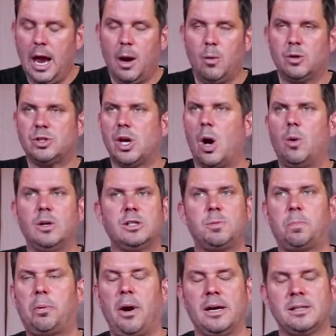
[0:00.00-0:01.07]
It was
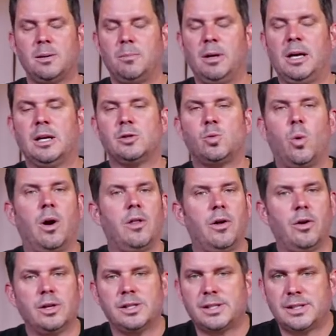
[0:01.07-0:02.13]
always present because where
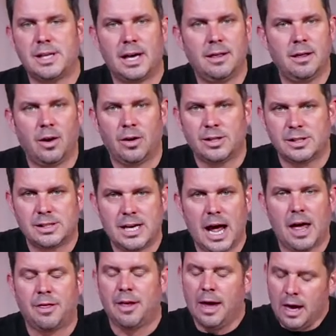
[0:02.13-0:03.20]
there is sin, there is
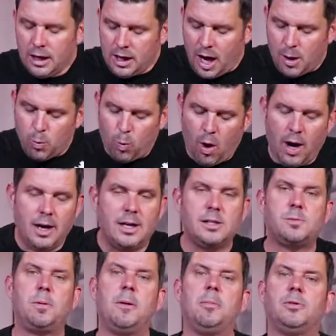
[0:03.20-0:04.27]
death. God wanted
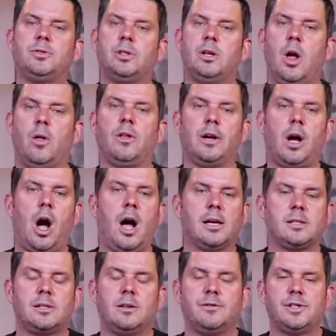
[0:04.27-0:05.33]
his people to know the
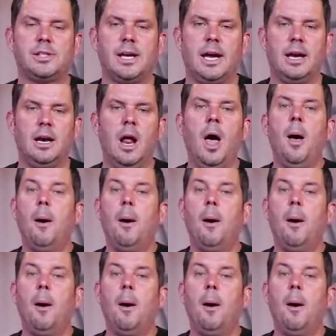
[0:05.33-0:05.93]
cost of sin.